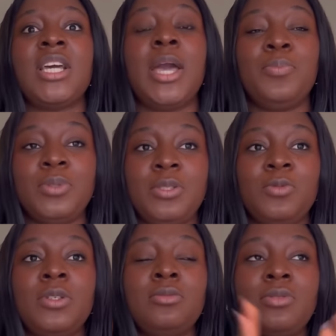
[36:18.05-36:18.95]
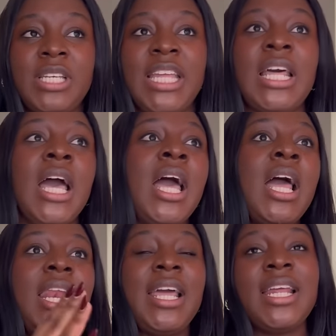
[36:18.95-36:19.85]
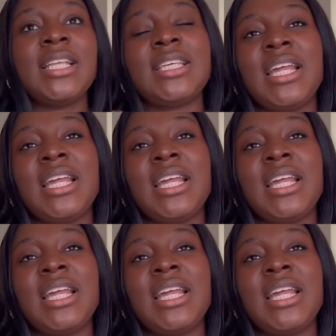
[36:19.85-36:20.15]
I put the one together like that.